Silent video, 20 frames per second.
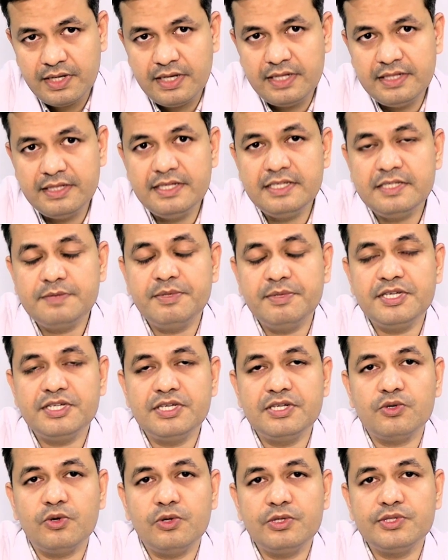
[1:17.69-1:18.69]
In these
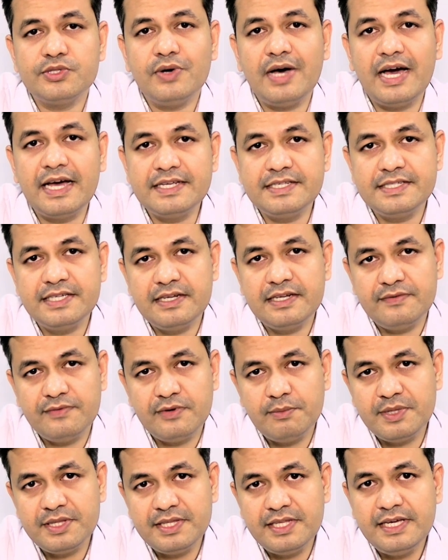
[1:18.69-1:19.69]
patients also, IgA
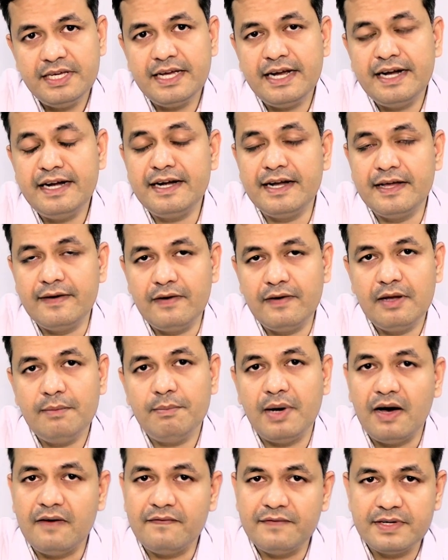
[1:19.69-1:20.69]
nephropathy can
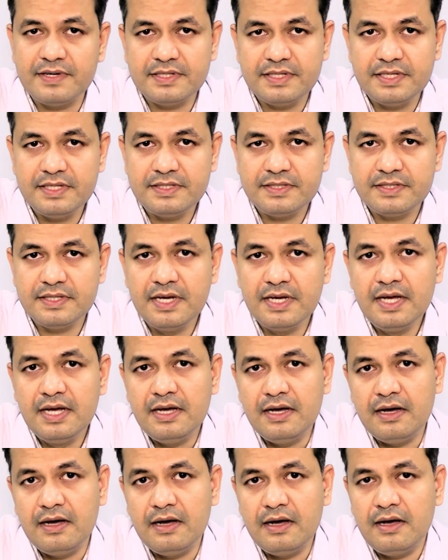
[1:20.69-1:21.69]
develop after this
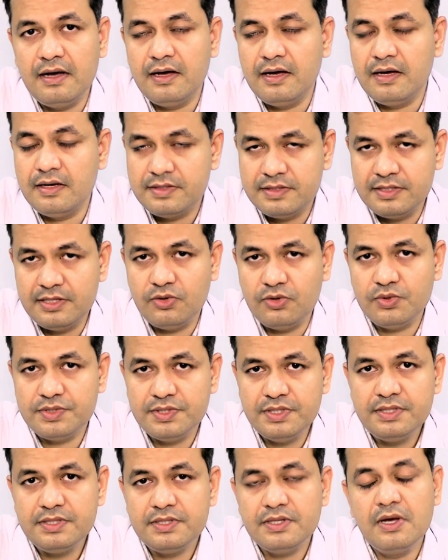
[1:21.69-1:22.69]

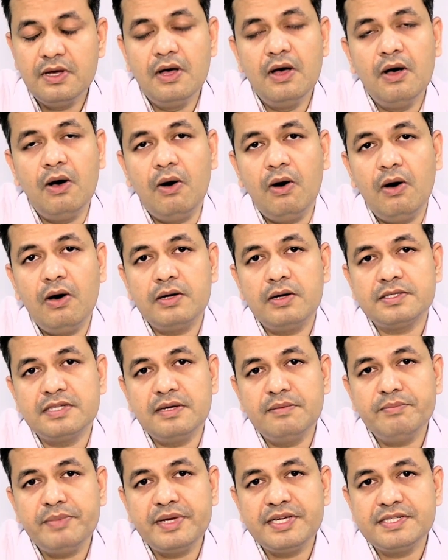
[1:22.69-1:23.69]
cirrhosis, or
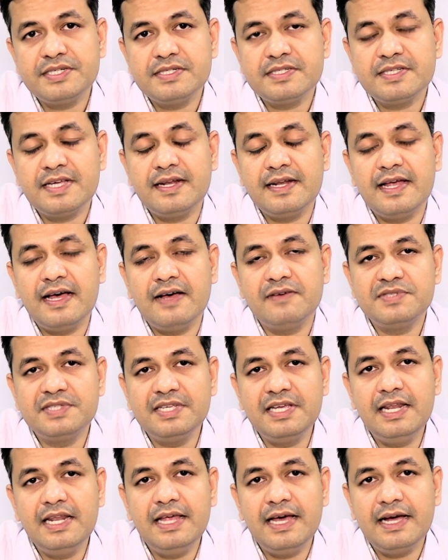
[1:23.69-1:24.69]
some patients can have
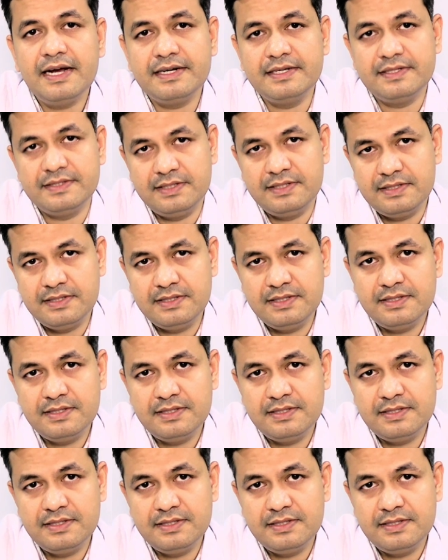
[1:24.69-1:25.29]
celiac disease.